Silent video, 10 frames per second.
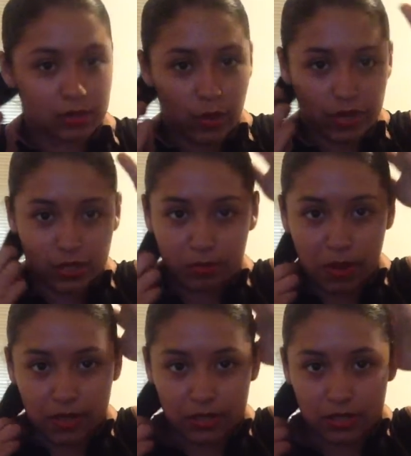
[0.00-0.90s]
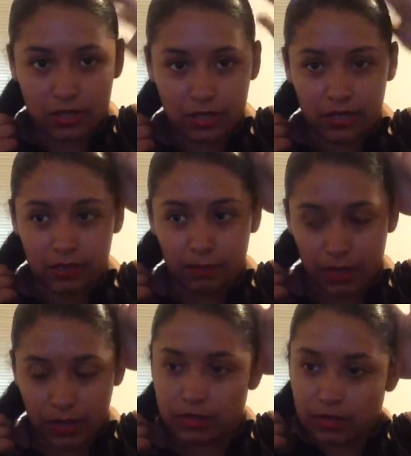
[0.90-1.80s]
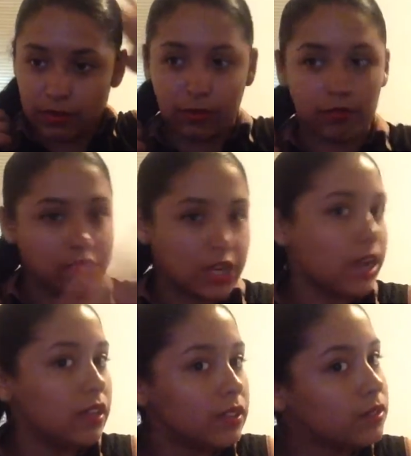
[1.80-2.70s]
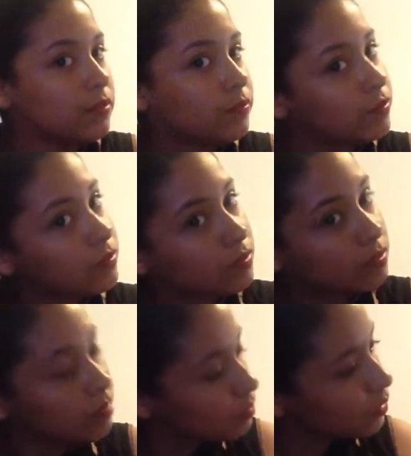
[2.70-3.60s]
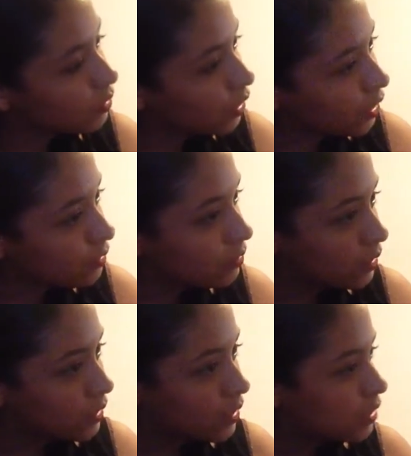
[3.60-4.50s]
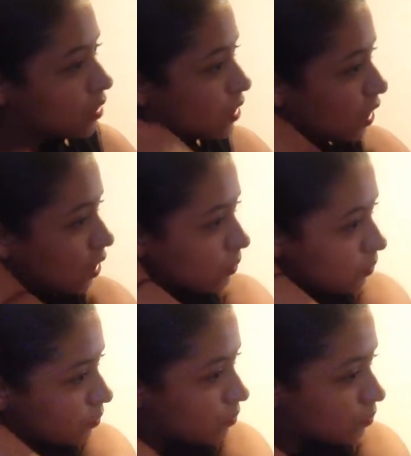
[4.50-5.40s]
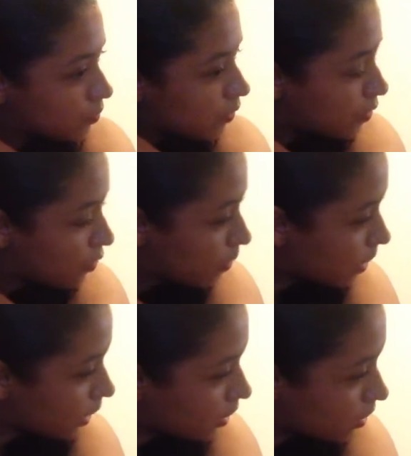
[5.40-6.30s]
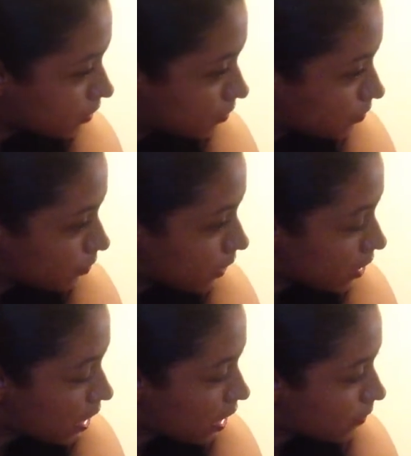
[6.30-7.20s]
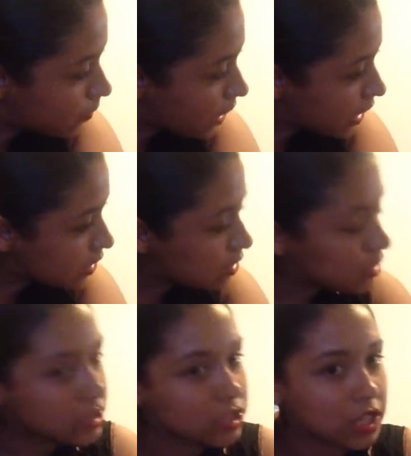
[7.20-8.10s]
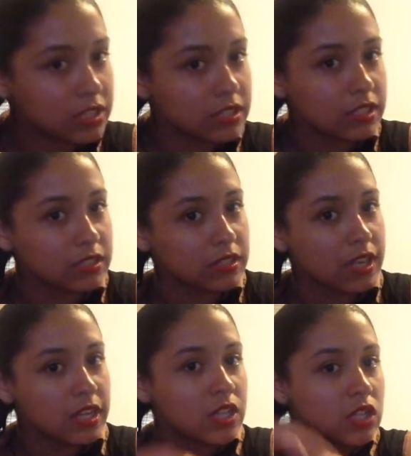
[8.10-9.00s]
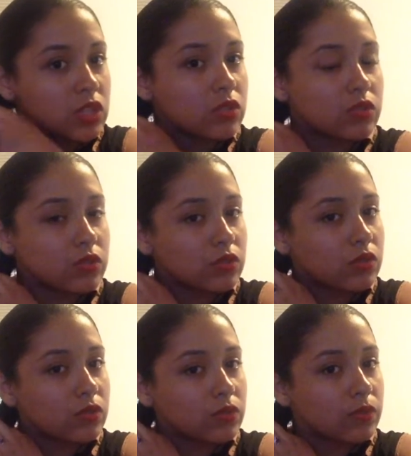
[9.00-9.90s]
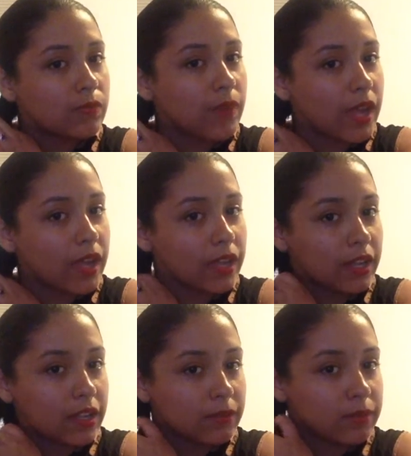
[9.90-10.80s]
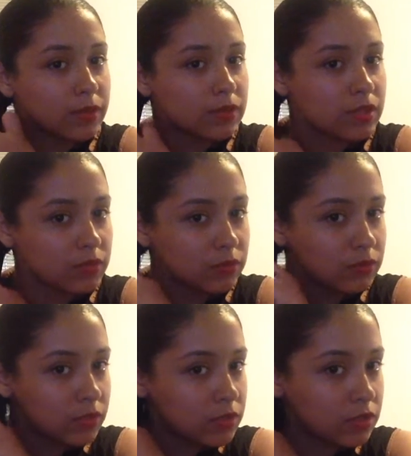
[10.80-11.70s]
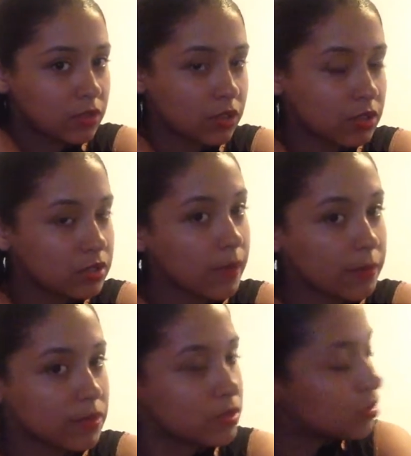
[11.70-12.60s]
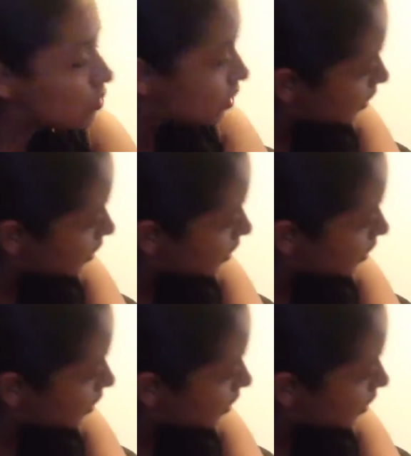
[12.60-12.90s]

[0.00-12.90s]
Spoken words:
white spots because of gel. Right. So from here, I did suggest this to the girls in my platoon.